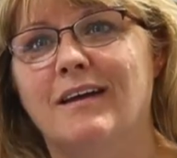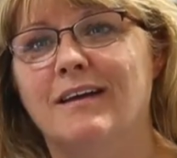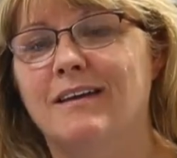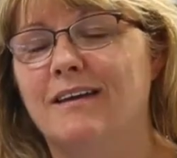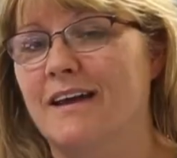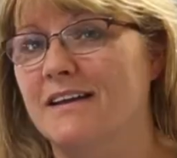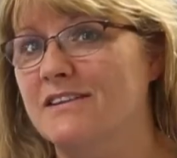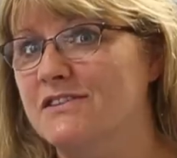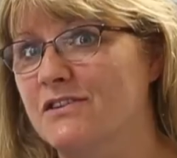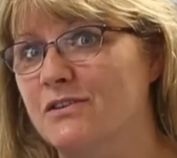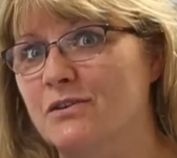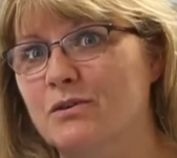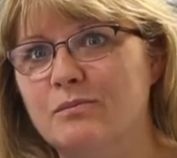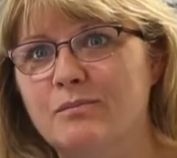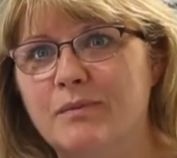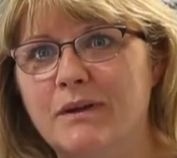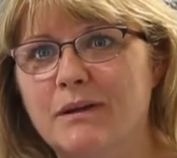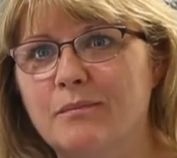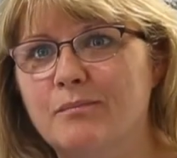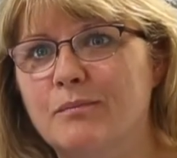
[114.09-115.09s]
get to know
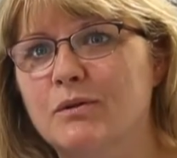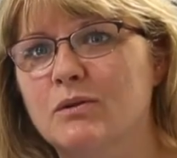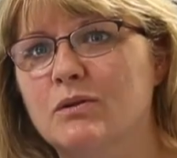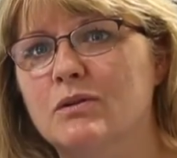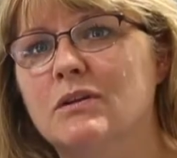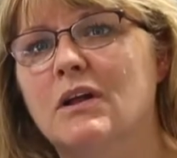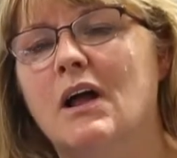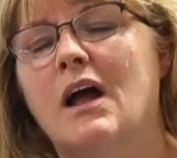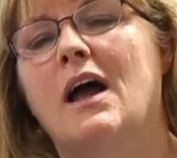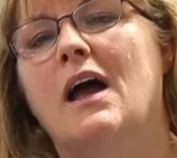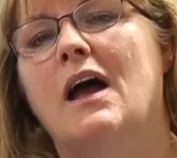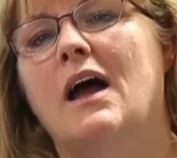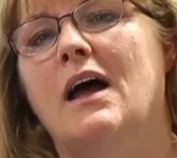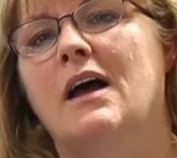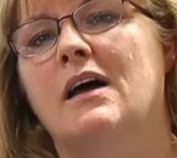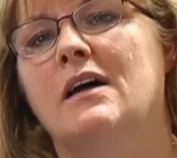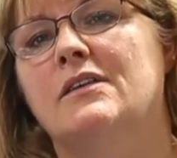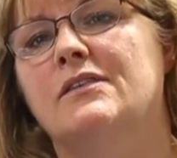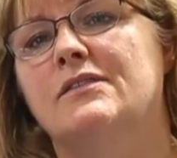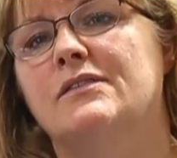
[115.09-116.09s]
people
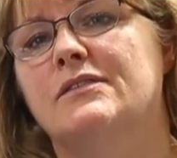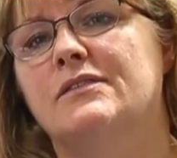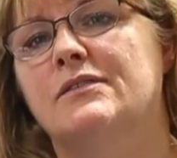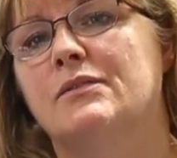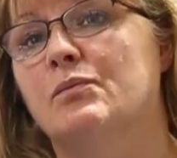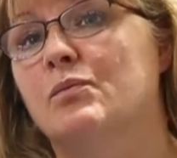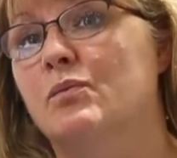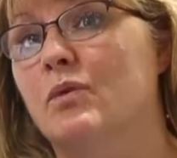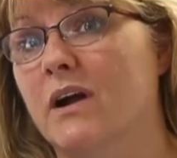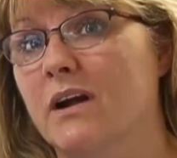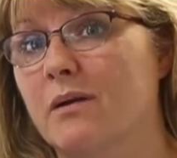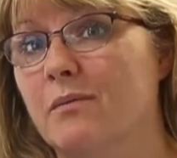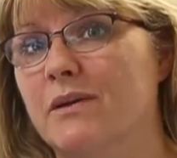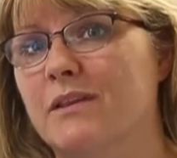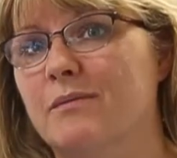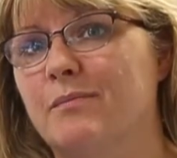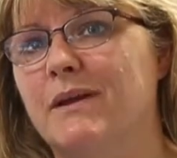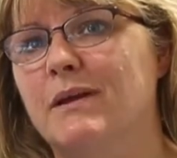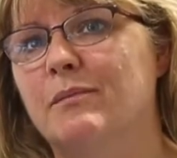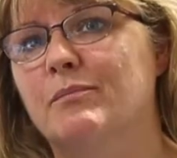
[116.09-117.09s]
and work
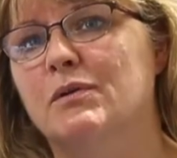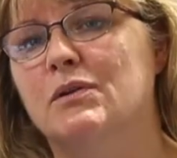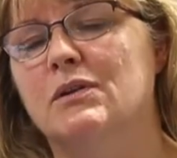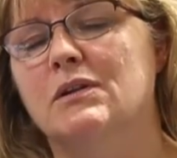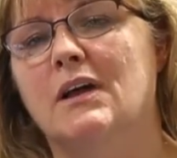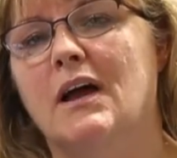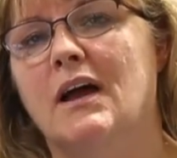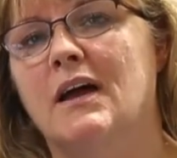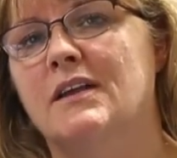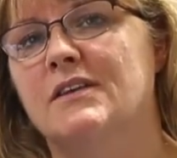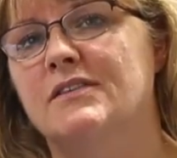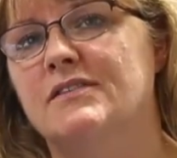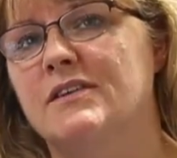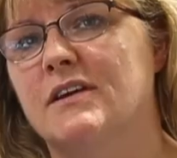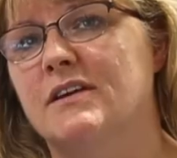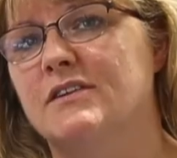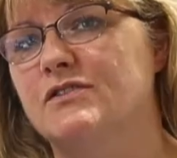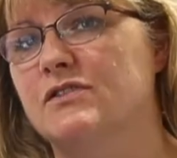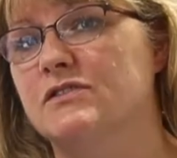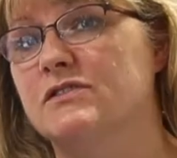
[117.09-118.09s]
with people
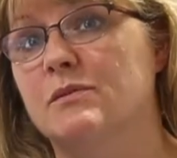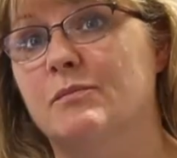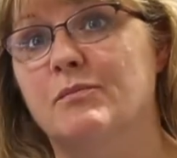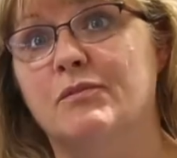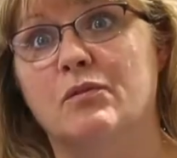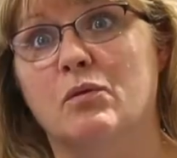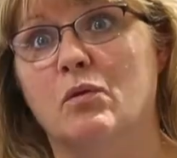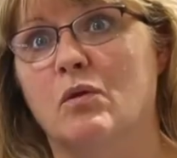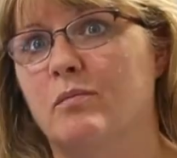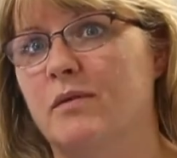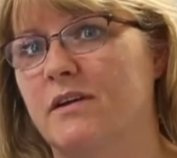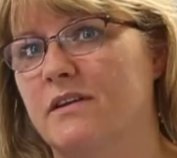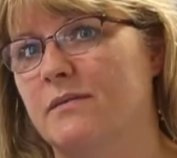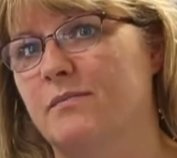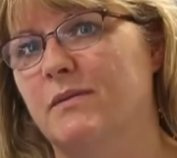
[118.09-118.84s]
and just absorb it,